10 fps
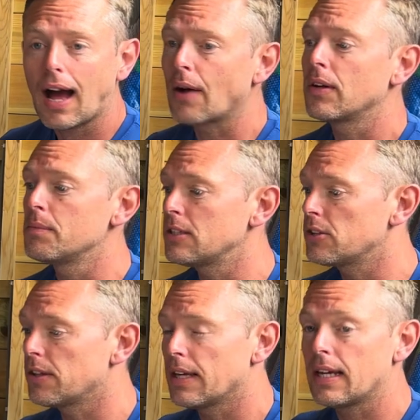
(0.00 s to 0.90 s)
I'm going to
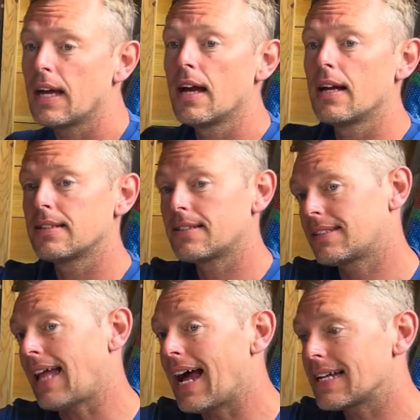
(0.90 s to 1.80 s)
measure the
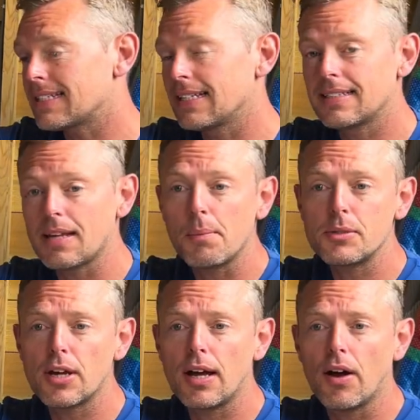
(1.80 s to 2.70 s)
starting
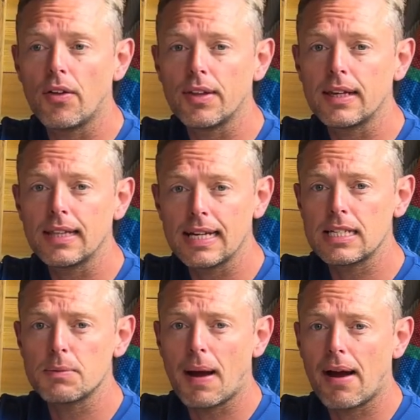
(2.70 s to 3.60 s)
temperature on the
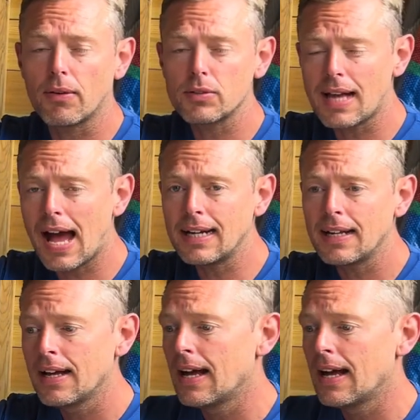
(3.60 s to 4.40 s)
lazy bar outside.